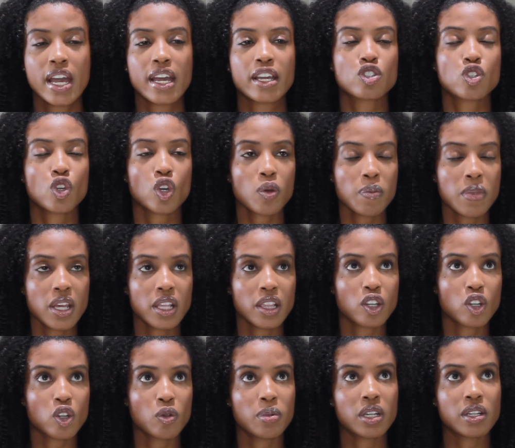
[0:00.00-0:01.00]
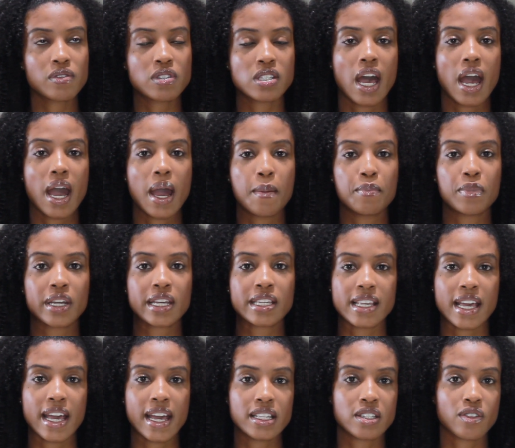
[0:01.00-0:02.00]
It took me a little bit of time because
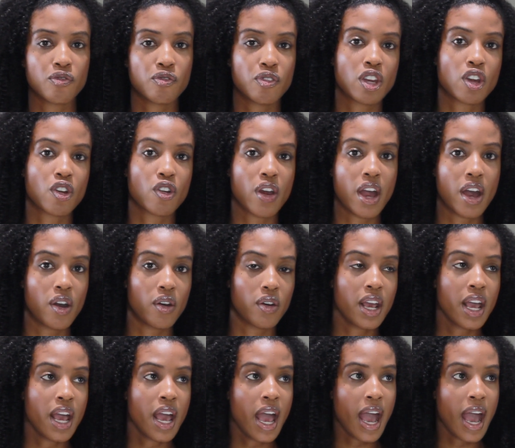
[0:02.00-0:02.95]
I had to figure out